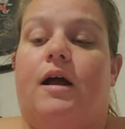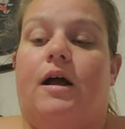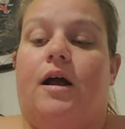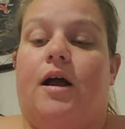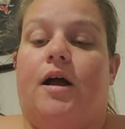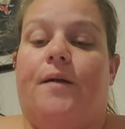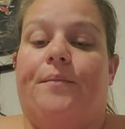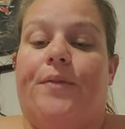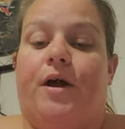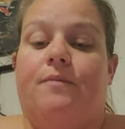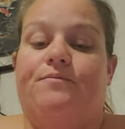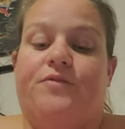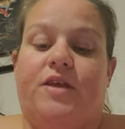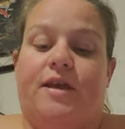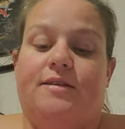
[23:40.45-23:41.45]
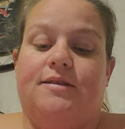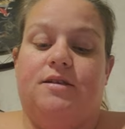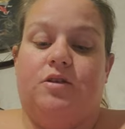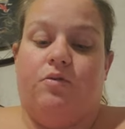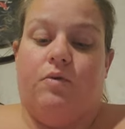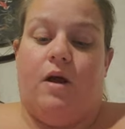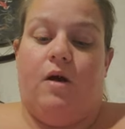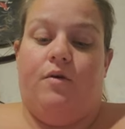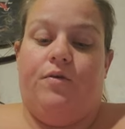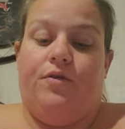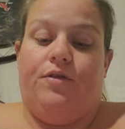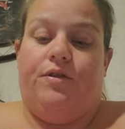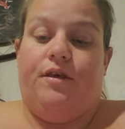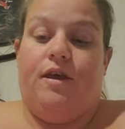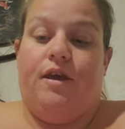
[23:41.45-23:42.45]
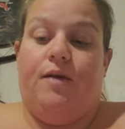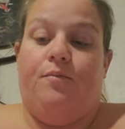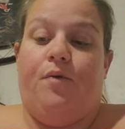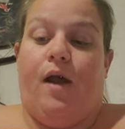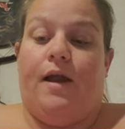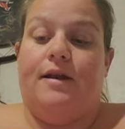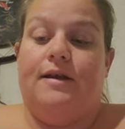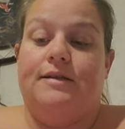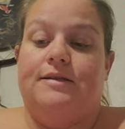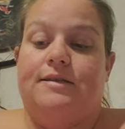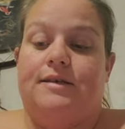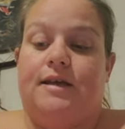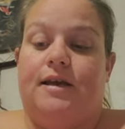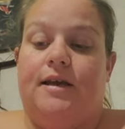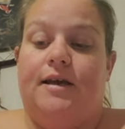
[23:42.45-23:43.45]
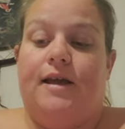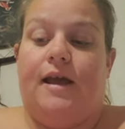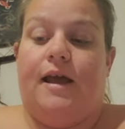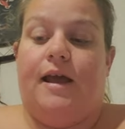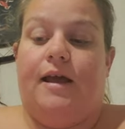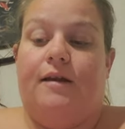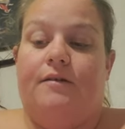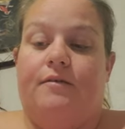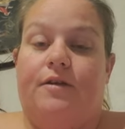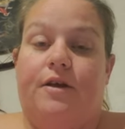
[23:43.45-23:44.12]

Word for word: um, updates throughout the pregnancy and,